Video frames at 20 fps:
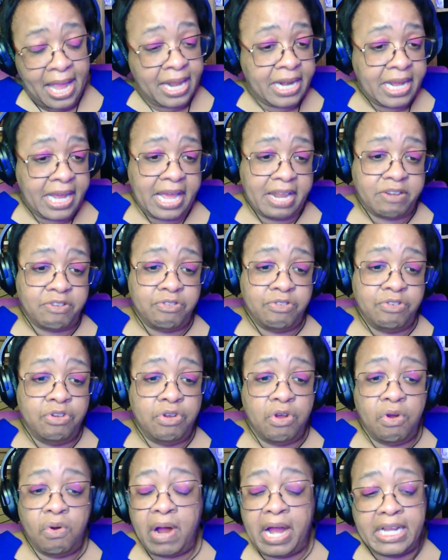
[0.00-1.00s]
And I had
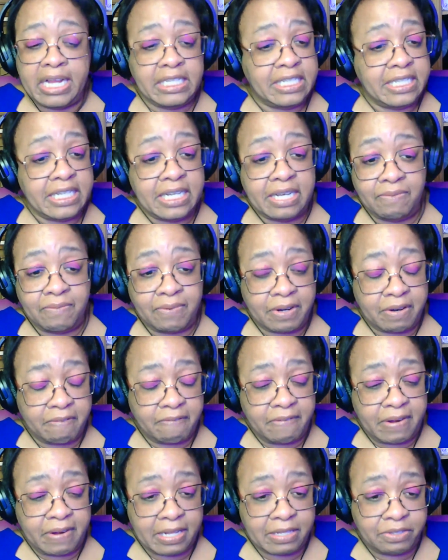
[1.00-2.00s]
no idea what
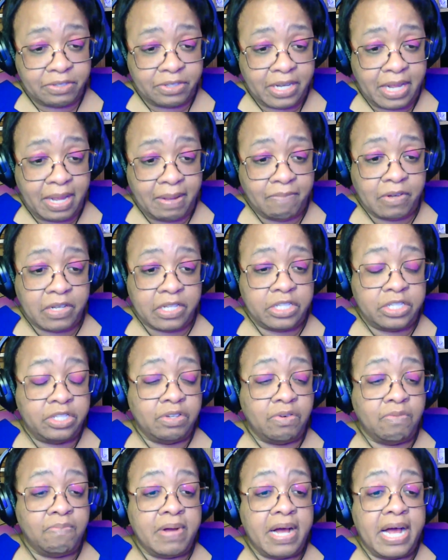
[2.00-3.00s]
her father's name was.
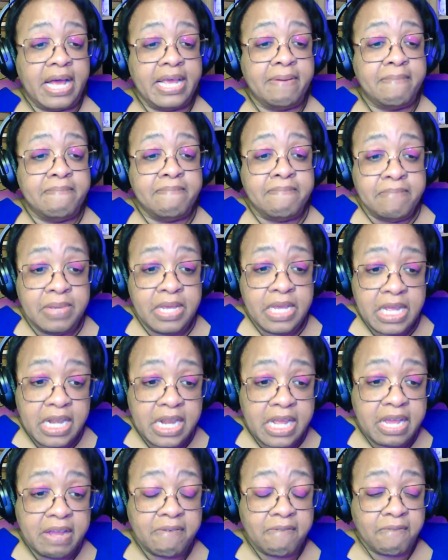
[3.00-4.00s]
So my
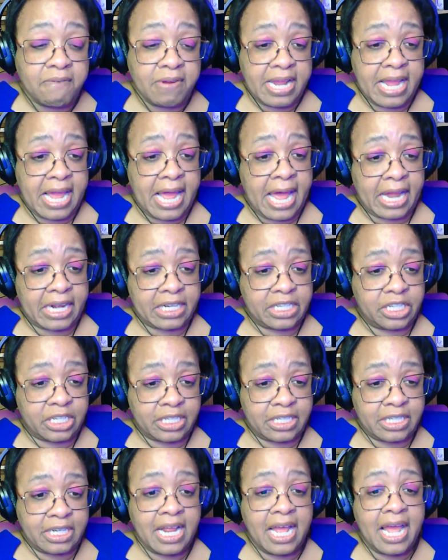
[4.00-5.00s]
immediate
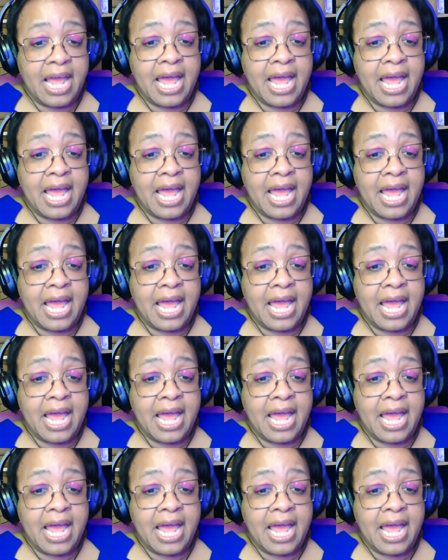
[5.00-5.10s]
reaction